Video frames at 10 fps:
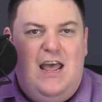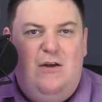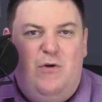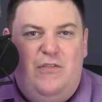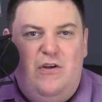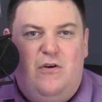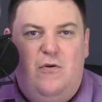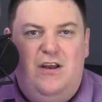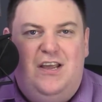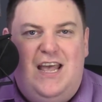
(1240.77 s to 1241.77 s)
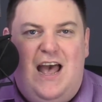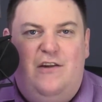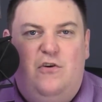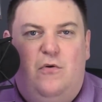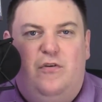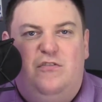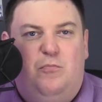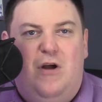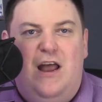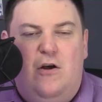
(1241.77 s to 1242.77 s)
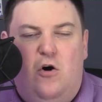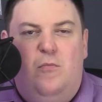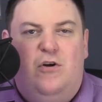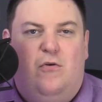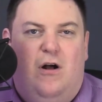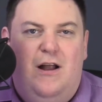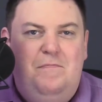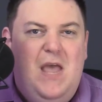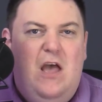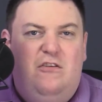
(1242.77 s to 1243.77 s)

in whether you're going to catch or spread Omicron.